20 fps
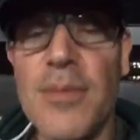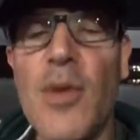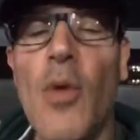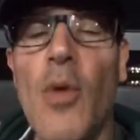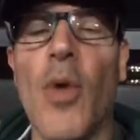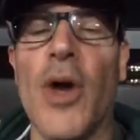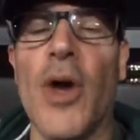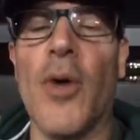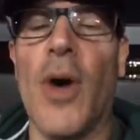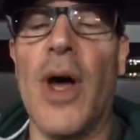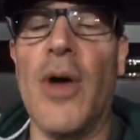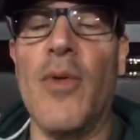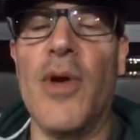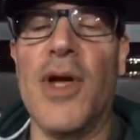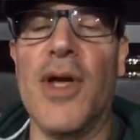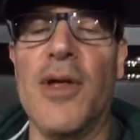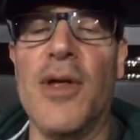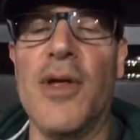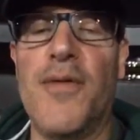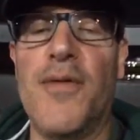What do I
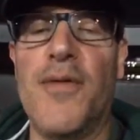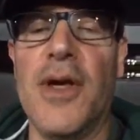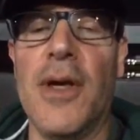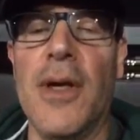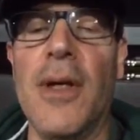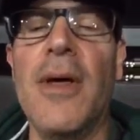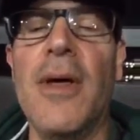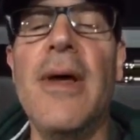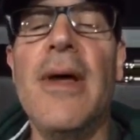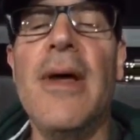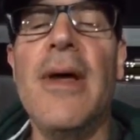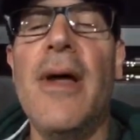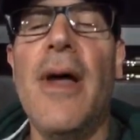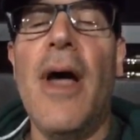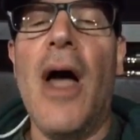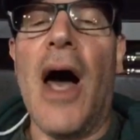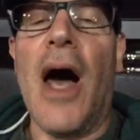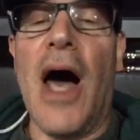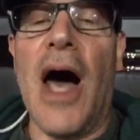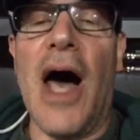really feel?
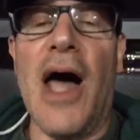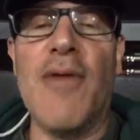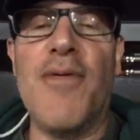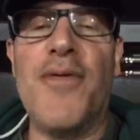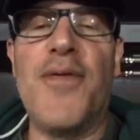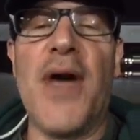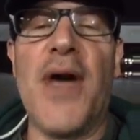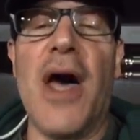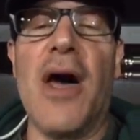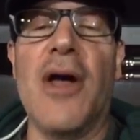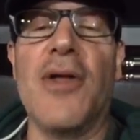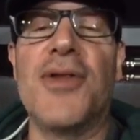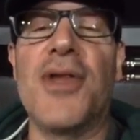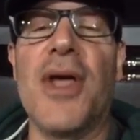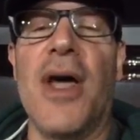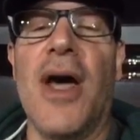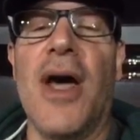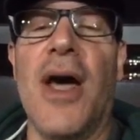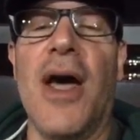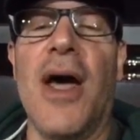I felt
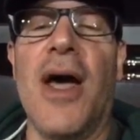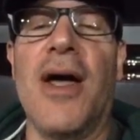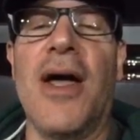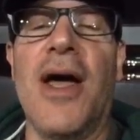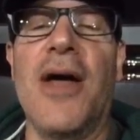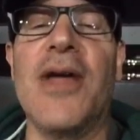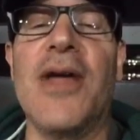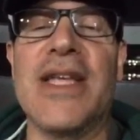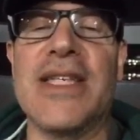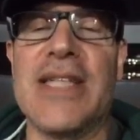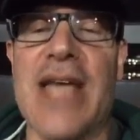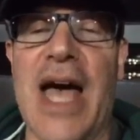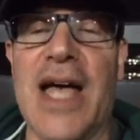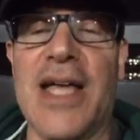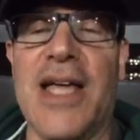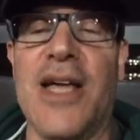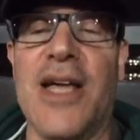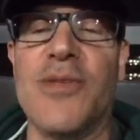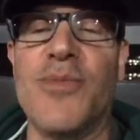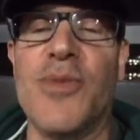uh,
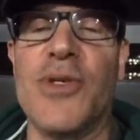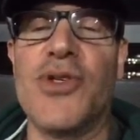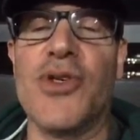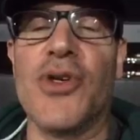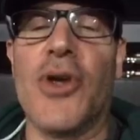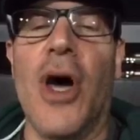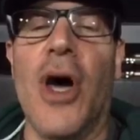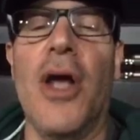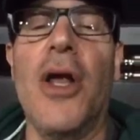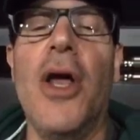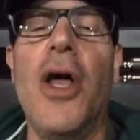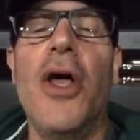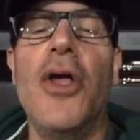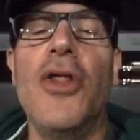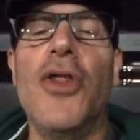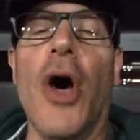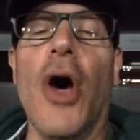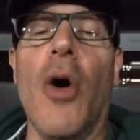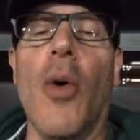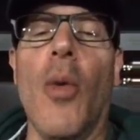exactly how's Mr. Khan.
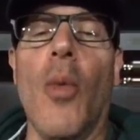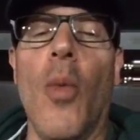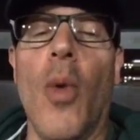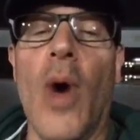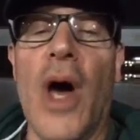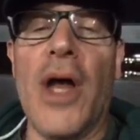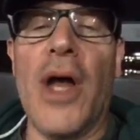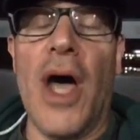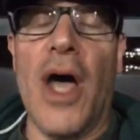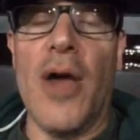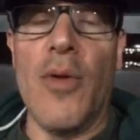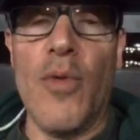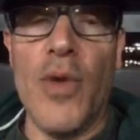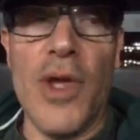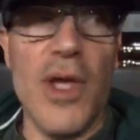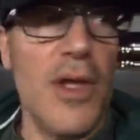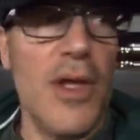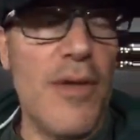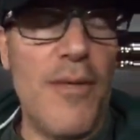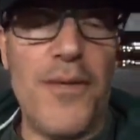No, what I
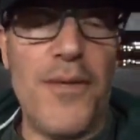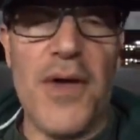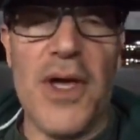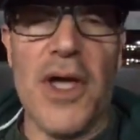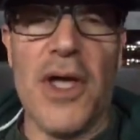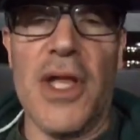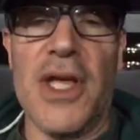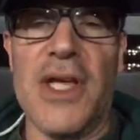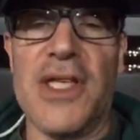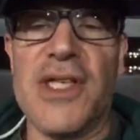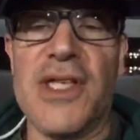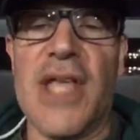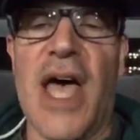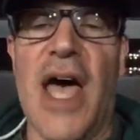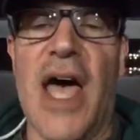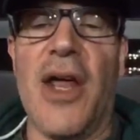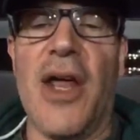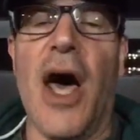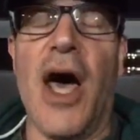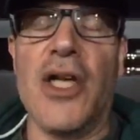really feel is
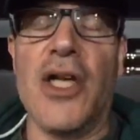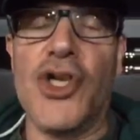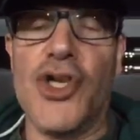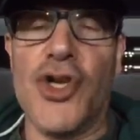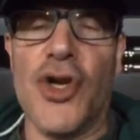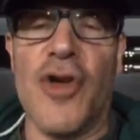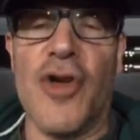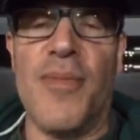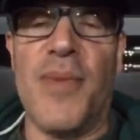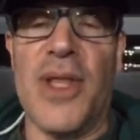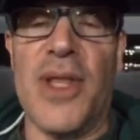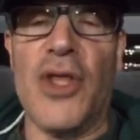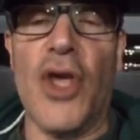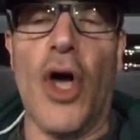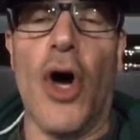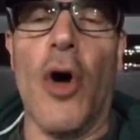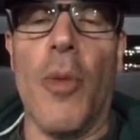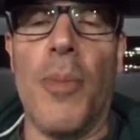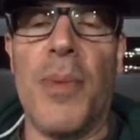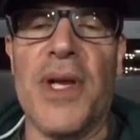that I should have been the
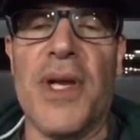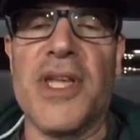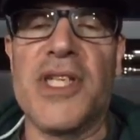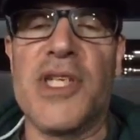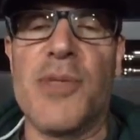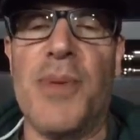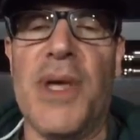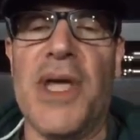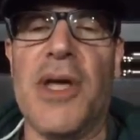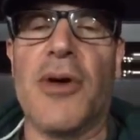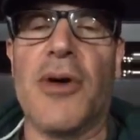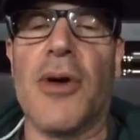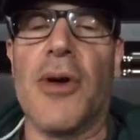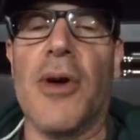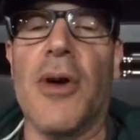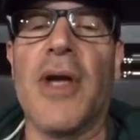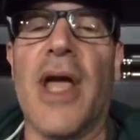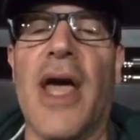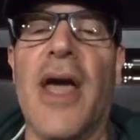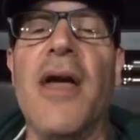opening speaker,
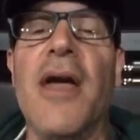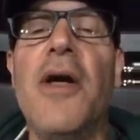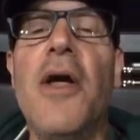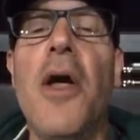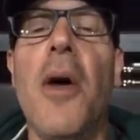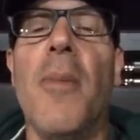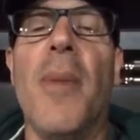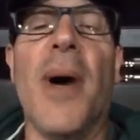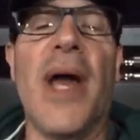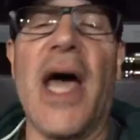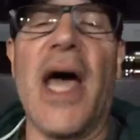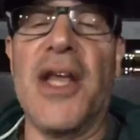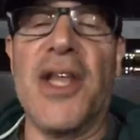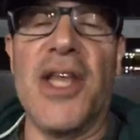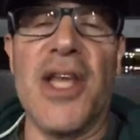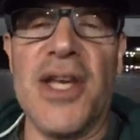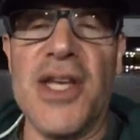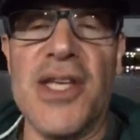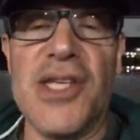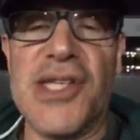okay? But I
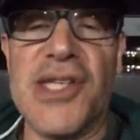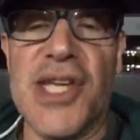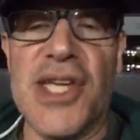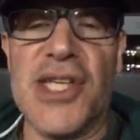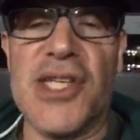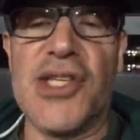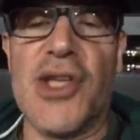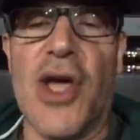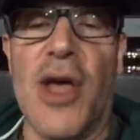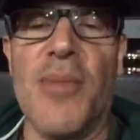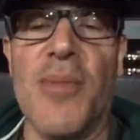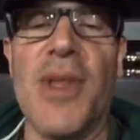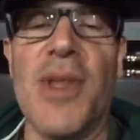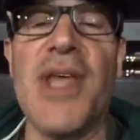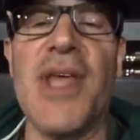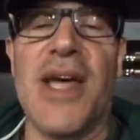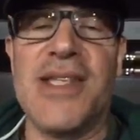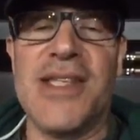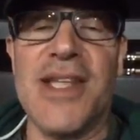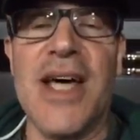didn't insist on. Be-
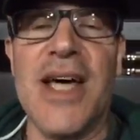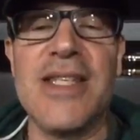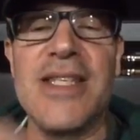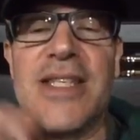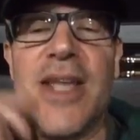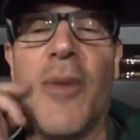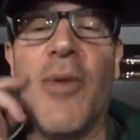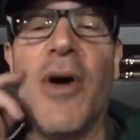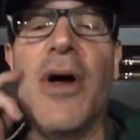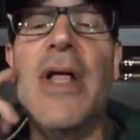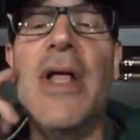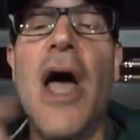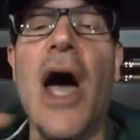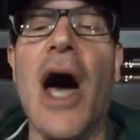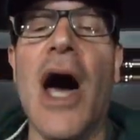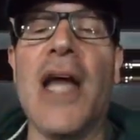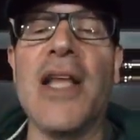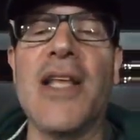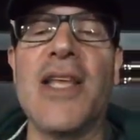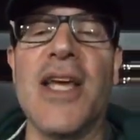yes, nice double.
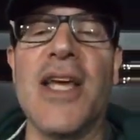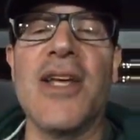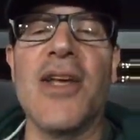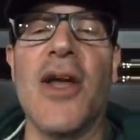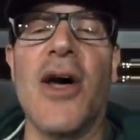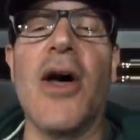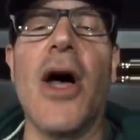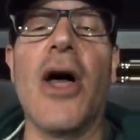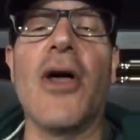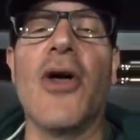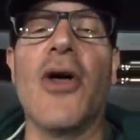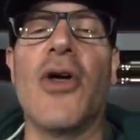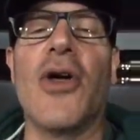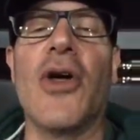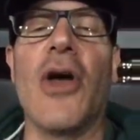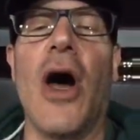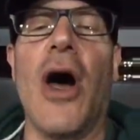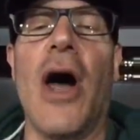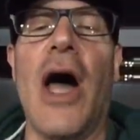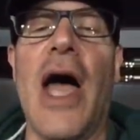I didn't. Uh,
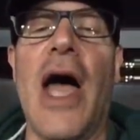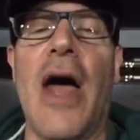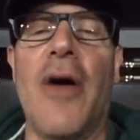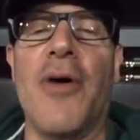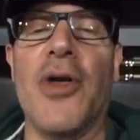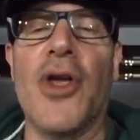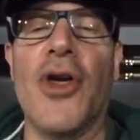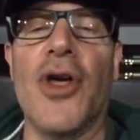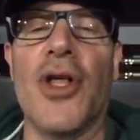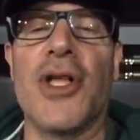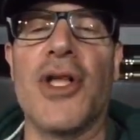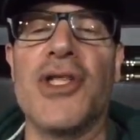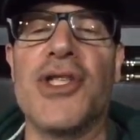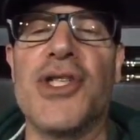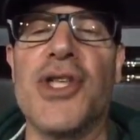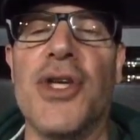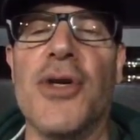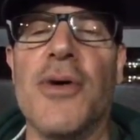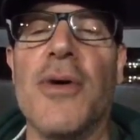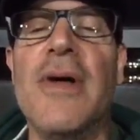uh, uh, Harry, good to
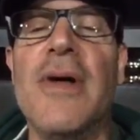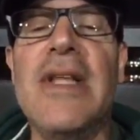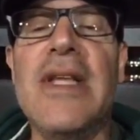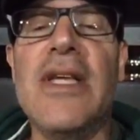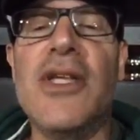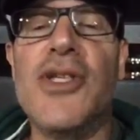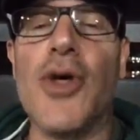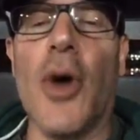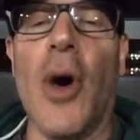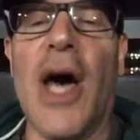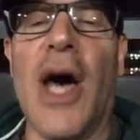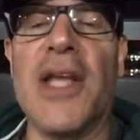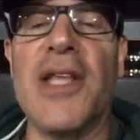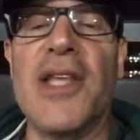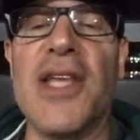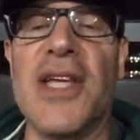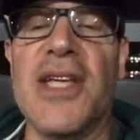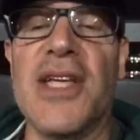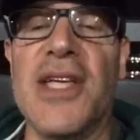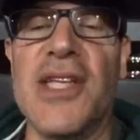see you. So I
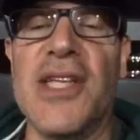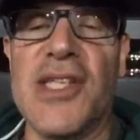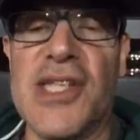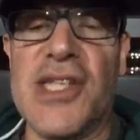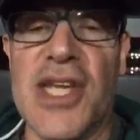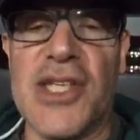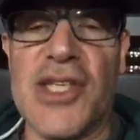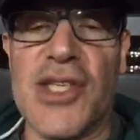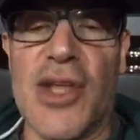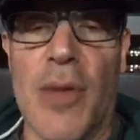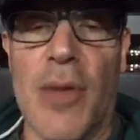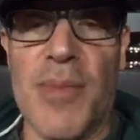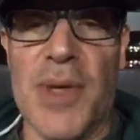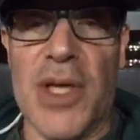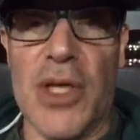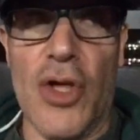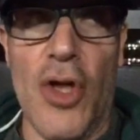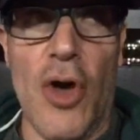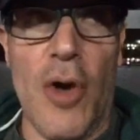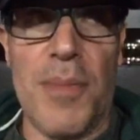didn't insist on
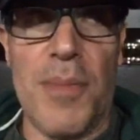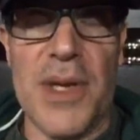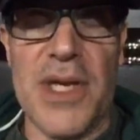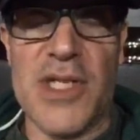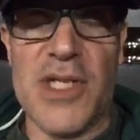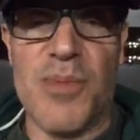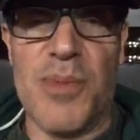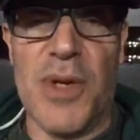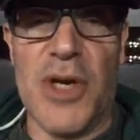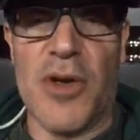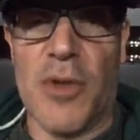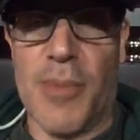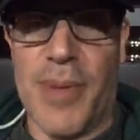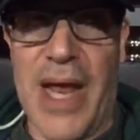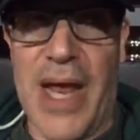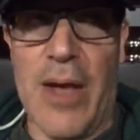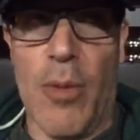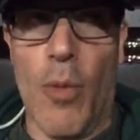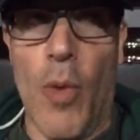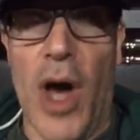being the opening speaker, but
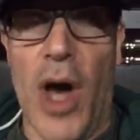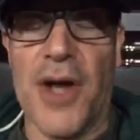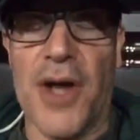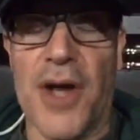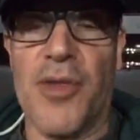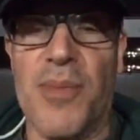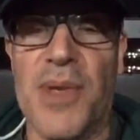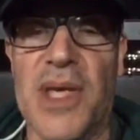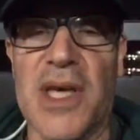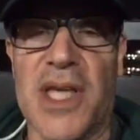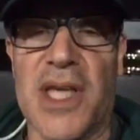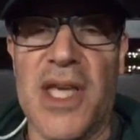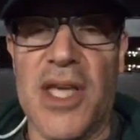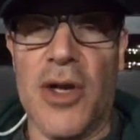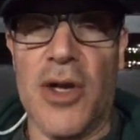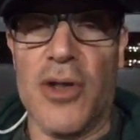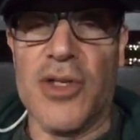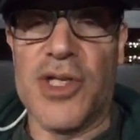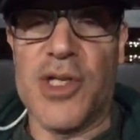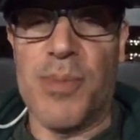I wanted to be a
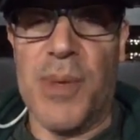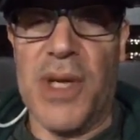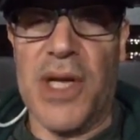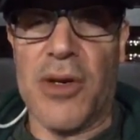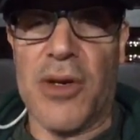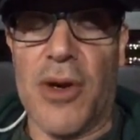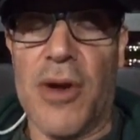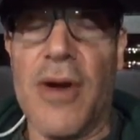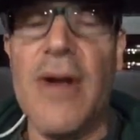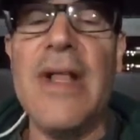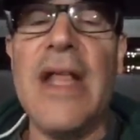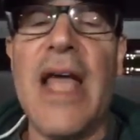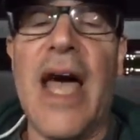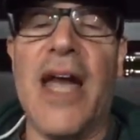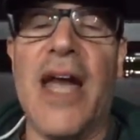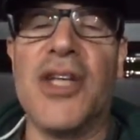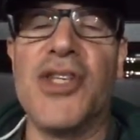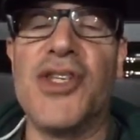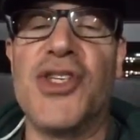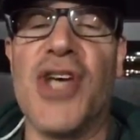keynote speaker.
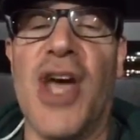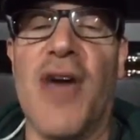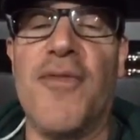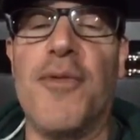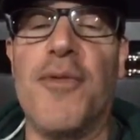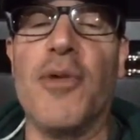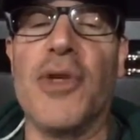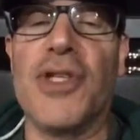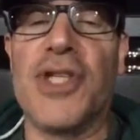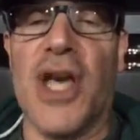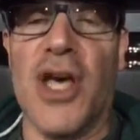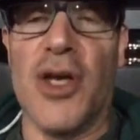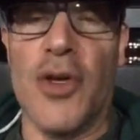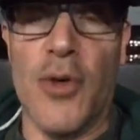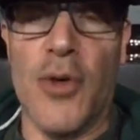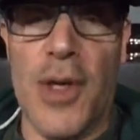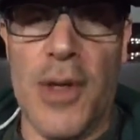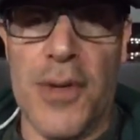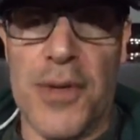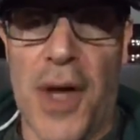And as Jeff will tell
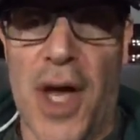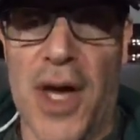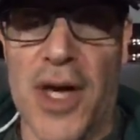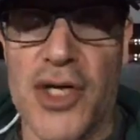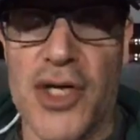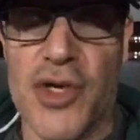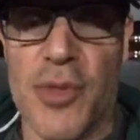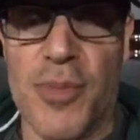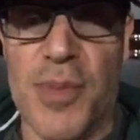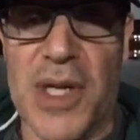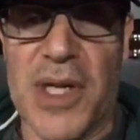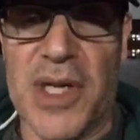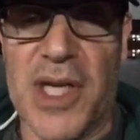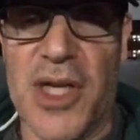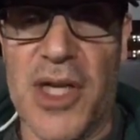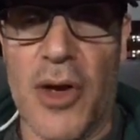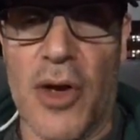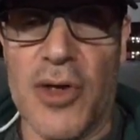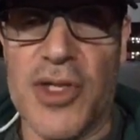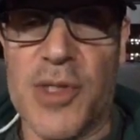you, he thought I should be a
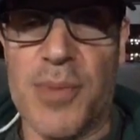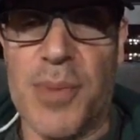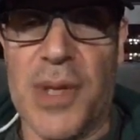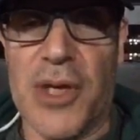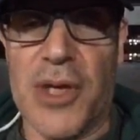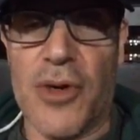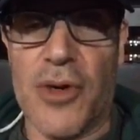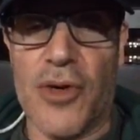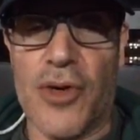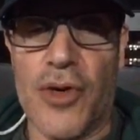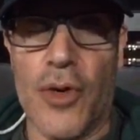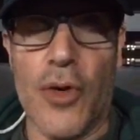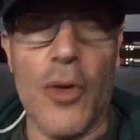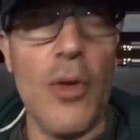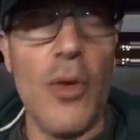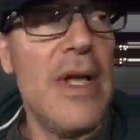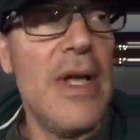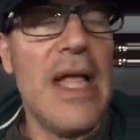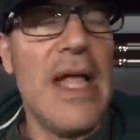keynote speaker too.